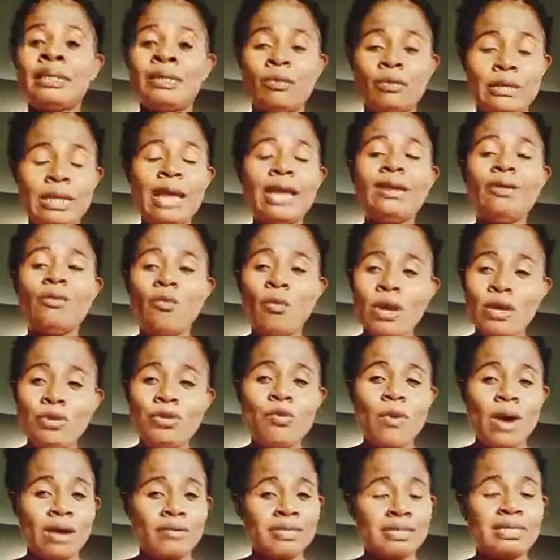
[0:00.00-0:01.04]
Then when
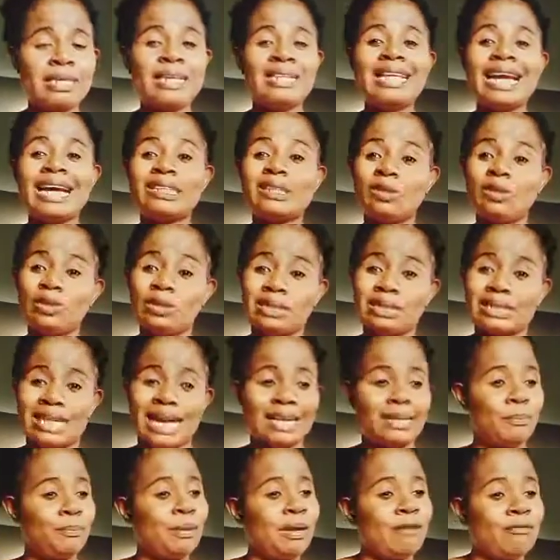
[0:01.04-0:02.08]
you have said that, you
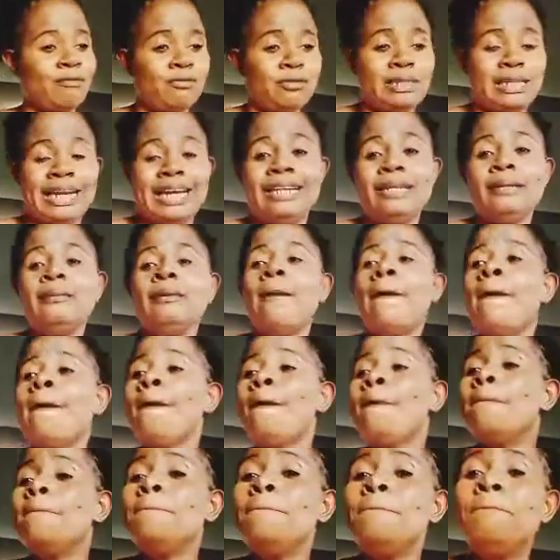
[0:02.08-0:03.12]
stand barefooted.
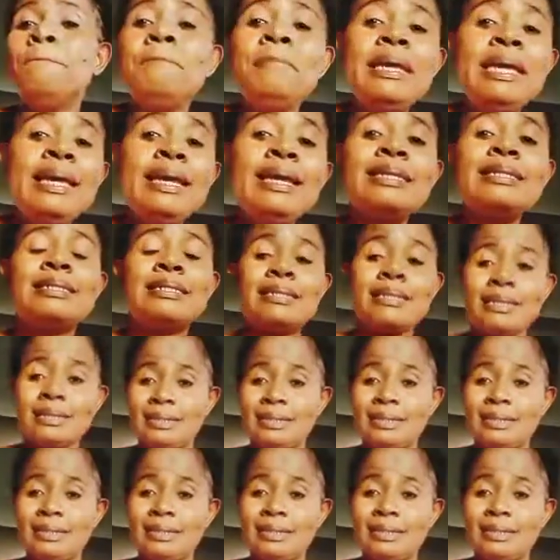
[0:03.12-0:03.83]
Mix